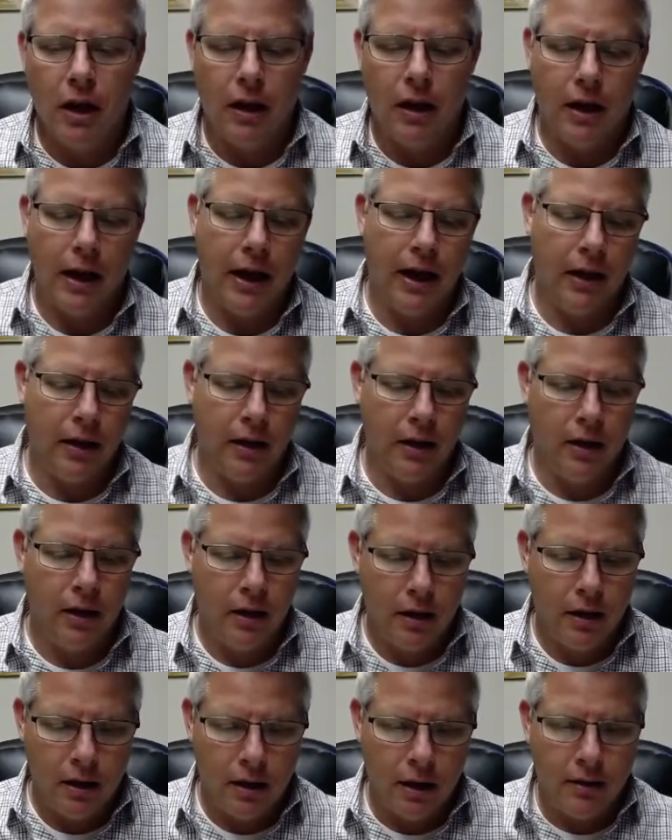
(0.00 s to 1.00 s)
and
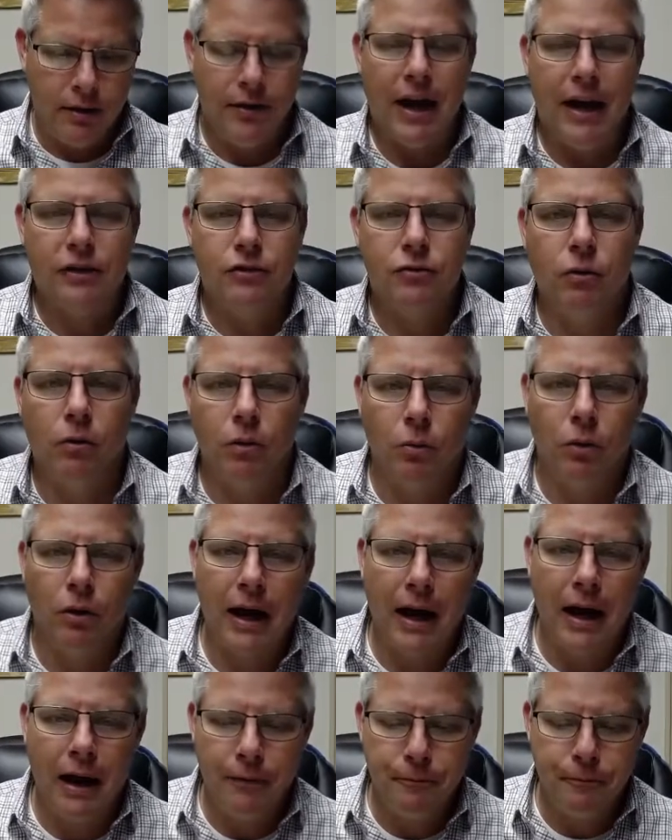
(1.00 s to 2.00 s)
that's where we're
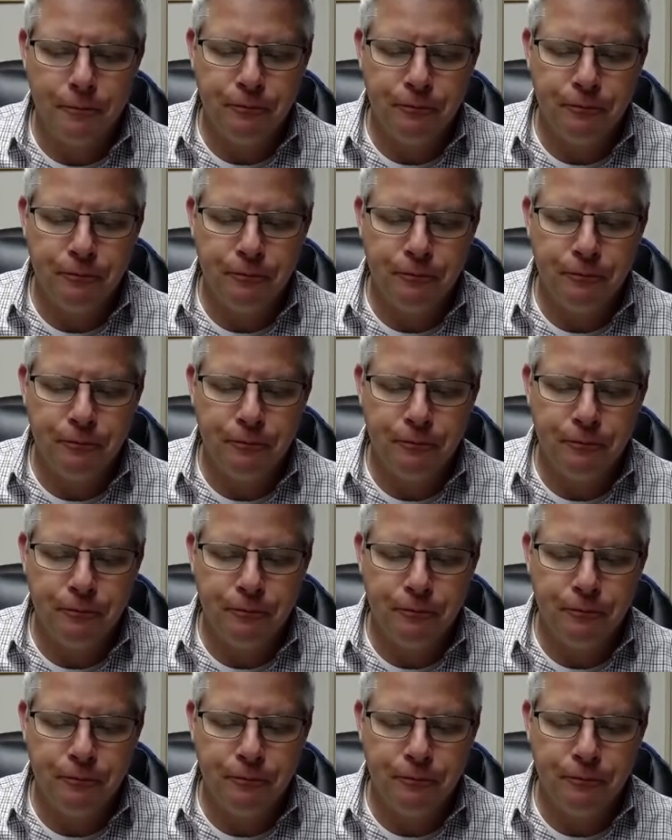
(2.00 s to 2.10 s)
at.